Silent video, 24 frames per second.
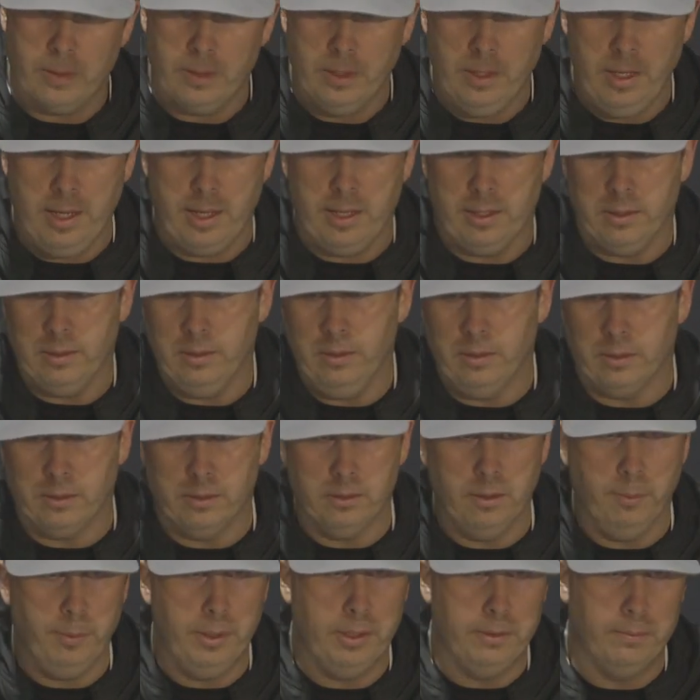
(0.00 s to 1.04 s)
it's still. Yeah, look,
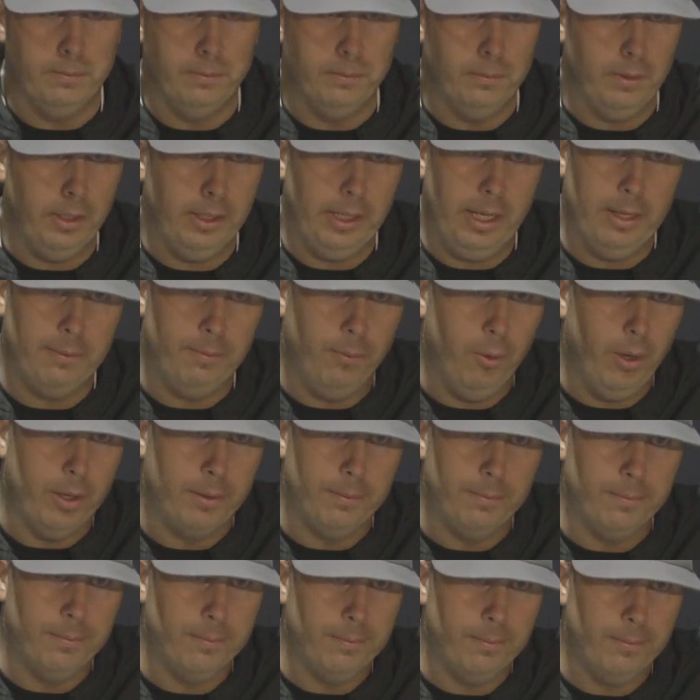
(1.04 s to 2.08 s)
I mean, they got what?
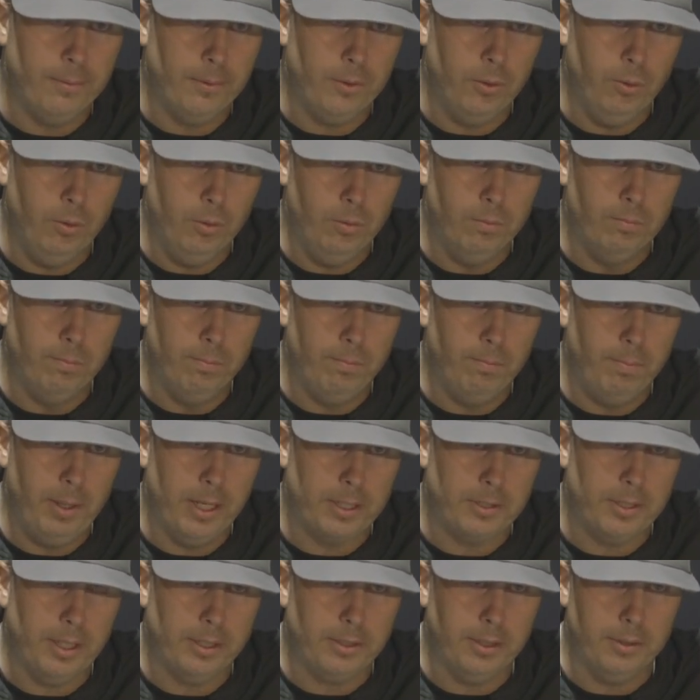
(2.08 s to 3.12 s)
2
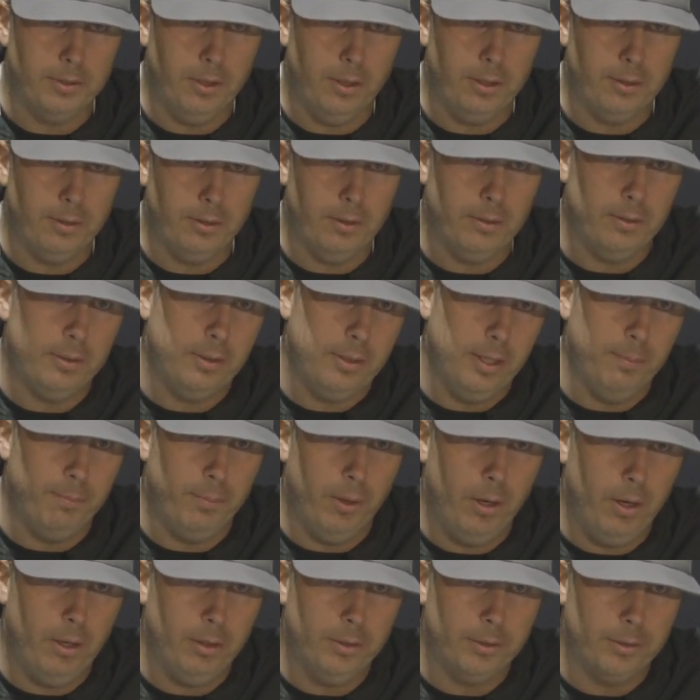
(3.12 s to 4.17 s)
pick sixes, all tip
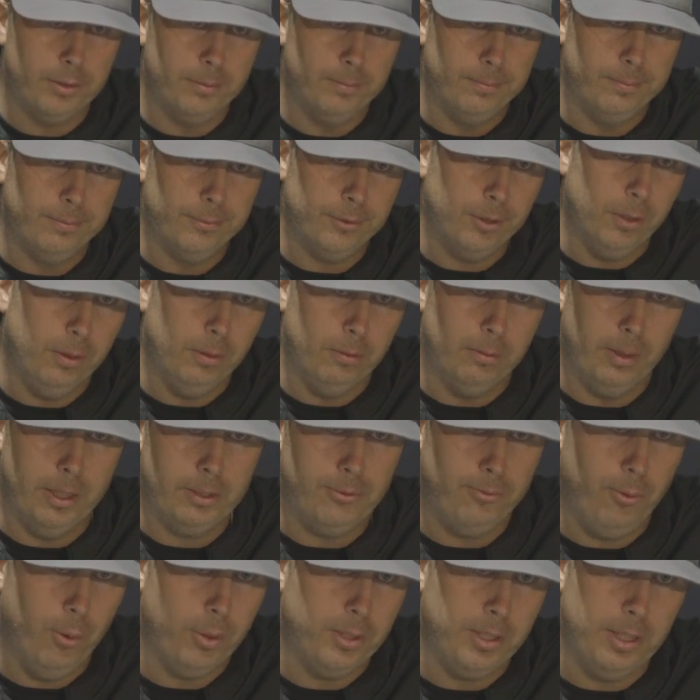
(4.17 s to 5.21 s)
balls. So that's
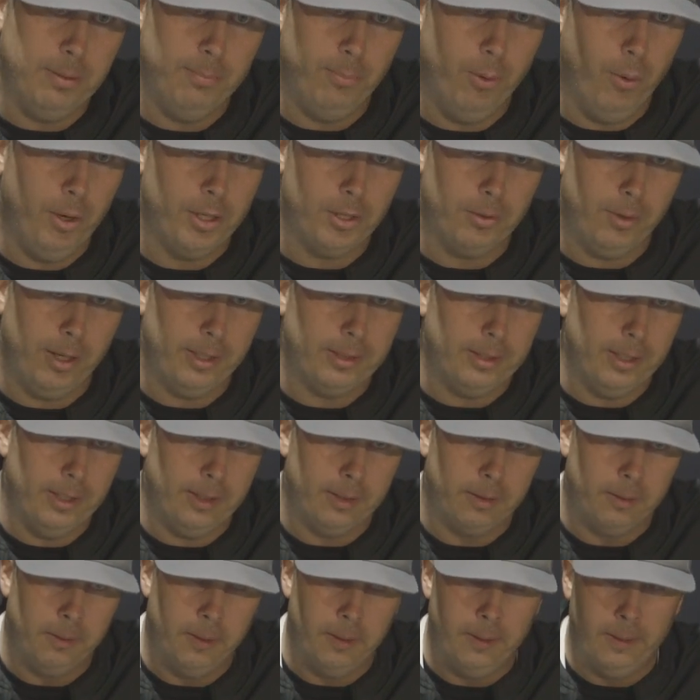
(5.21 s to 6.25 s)
14 points right
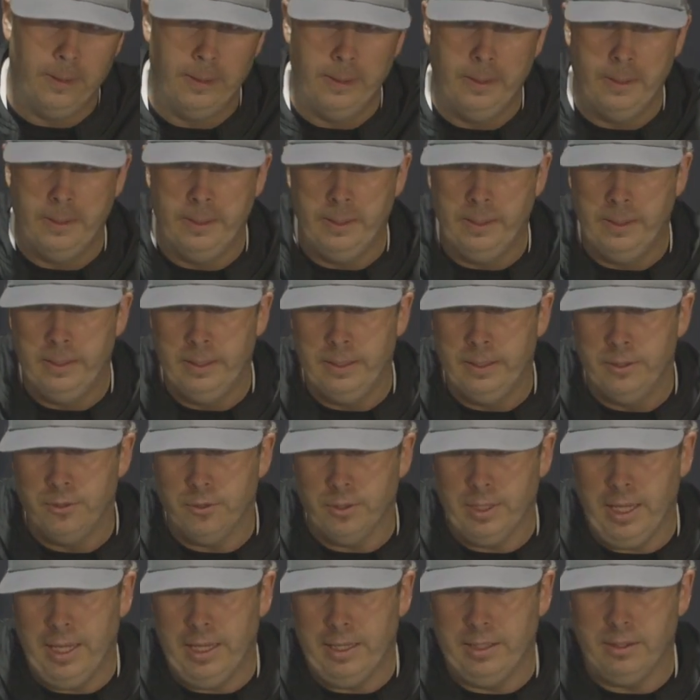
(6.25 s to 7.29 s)
there.
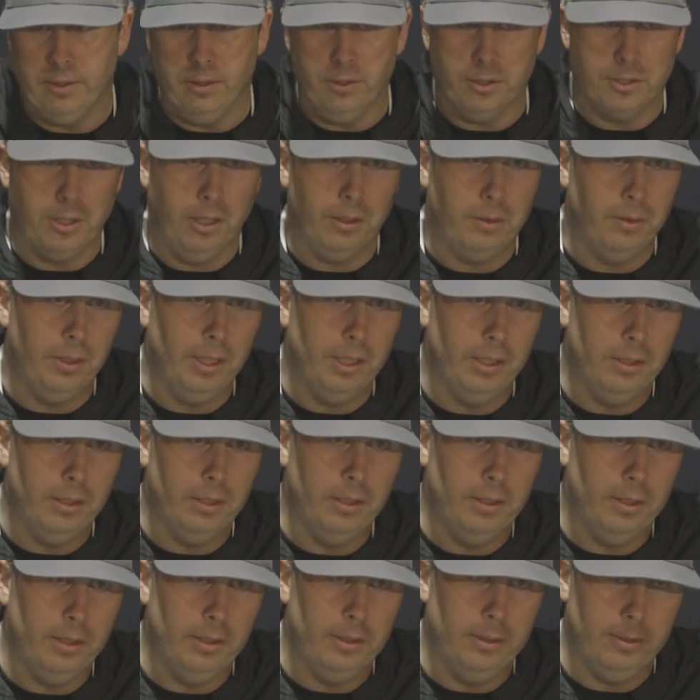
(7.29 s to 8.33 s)
So yeah, it looks ugly in
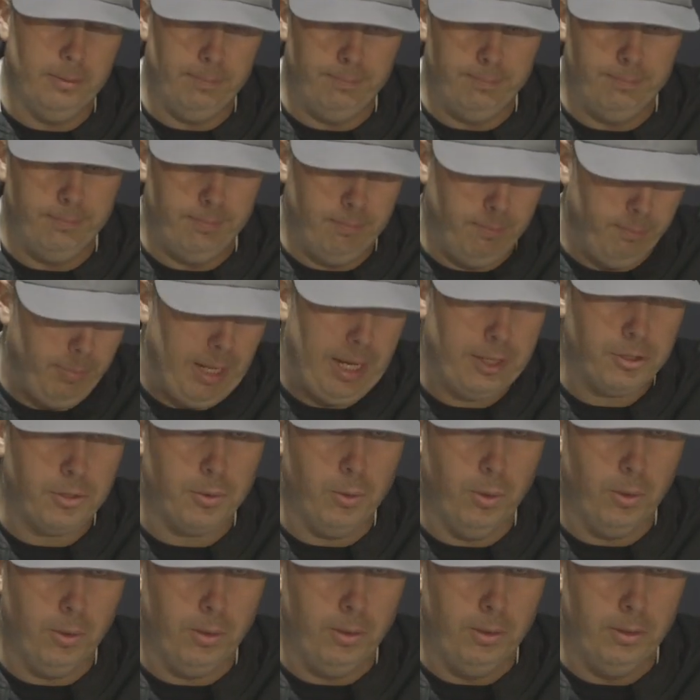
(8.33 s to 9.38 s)
the box
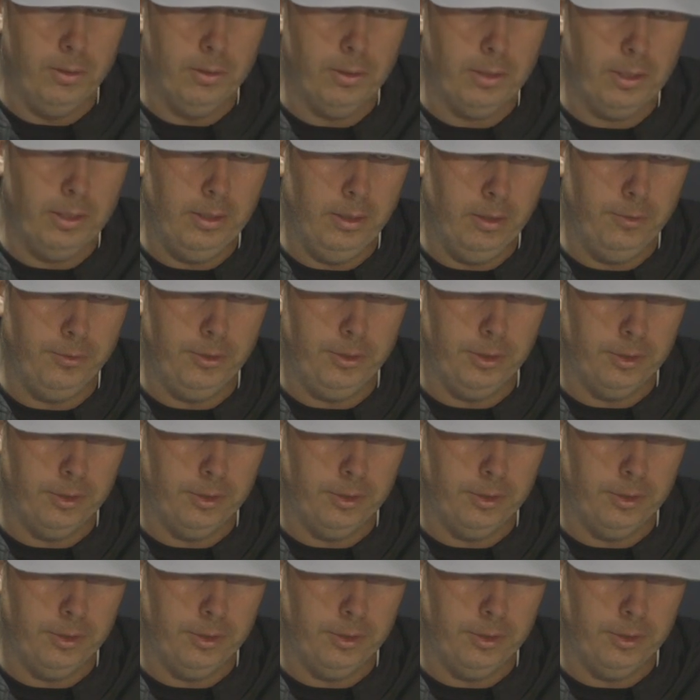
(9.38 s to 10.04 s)
score, you know, if you're